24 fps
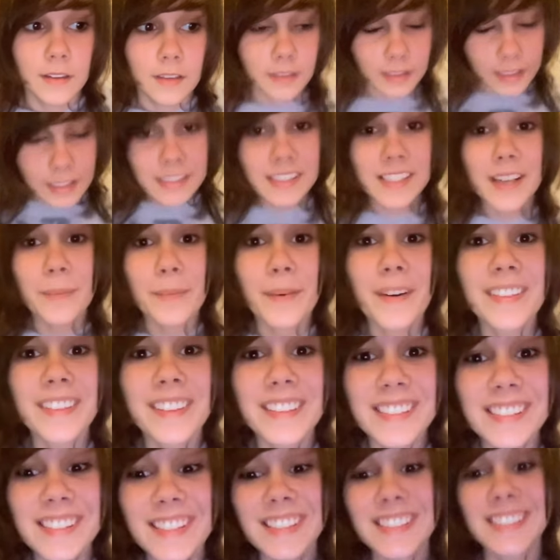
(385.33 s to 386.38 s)
Next up on
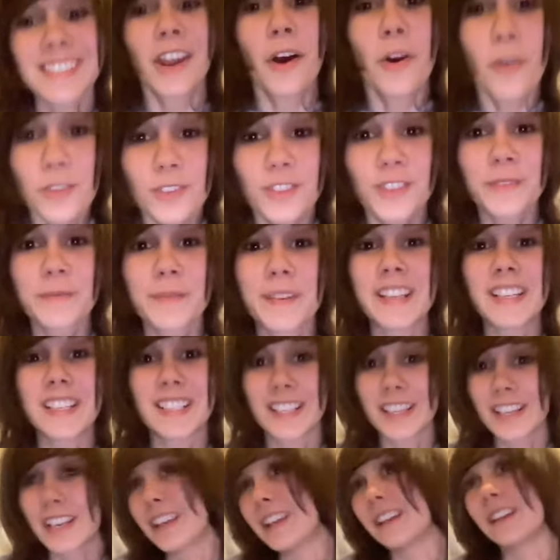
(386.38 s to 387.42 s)
this list, Ultra
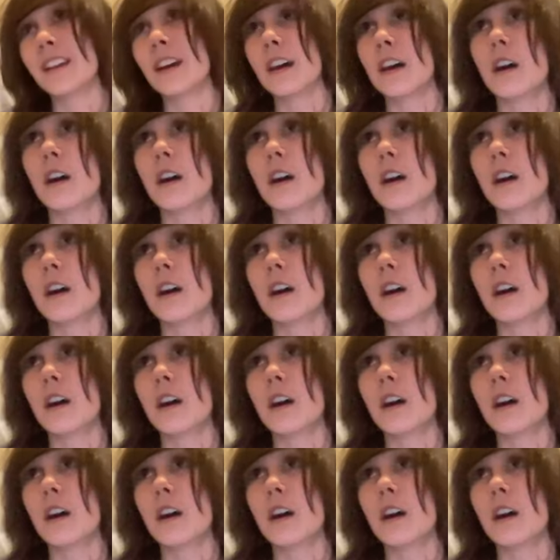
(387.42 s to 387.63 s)
Peachy Keen.